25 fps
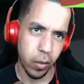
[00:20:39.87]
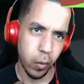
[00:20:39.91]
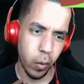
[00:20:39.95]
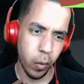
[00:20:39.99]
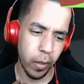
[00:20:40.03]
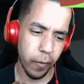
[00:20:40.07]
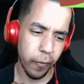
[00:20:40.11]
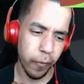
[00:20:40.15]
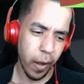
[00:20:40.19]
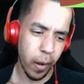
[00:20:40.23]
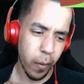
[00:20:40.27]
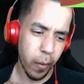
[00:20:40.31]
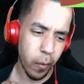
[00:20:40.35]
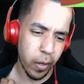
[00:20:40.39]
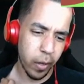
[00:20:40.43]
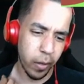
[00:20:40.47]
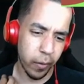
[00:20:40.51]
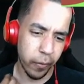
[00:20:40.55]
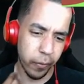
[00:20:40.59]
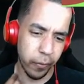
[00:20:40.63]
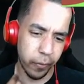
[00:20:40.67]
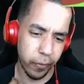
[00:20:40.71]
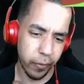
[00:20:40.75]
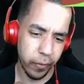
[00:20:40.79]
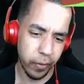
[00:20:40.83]
What if I would
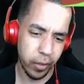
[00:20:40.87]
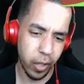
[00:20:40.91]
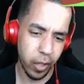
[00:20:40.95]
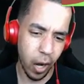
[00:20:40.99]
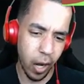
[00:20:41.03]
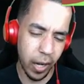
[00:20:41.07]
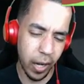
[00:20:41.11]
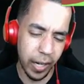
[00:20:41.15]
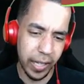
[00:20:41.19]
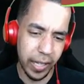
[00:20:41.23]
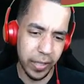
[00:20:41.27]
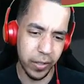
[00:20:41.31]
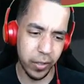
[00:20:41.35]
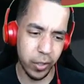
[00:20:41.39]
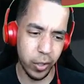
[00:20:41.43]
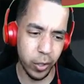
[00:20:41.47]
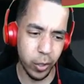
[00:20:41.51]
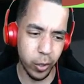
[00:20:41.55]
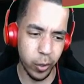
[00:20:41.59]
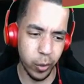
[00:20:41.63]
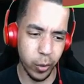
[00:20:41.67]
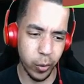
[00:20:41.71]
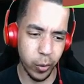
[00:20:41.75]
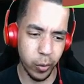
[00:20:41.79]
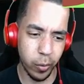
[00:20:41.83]
have gone
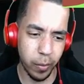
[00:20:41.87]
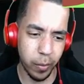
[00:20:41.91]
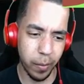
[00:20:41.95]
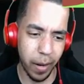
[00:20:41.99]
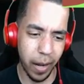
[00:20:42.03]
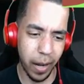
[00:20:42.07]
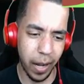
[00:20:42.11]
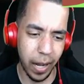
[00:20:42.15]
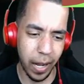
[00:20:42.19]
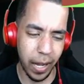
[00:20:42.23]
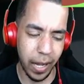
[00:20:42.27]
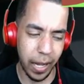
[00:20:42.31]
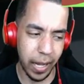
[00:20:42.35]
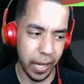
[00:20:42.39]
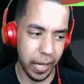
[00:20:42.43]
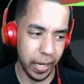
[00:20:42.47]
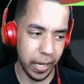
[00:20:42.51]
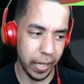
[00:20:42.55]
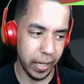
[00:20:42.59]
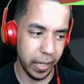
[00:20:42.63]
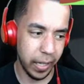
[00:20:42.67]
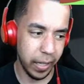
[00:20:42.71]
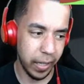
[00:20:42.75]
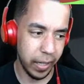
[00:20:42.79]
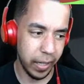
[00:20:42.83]
into my...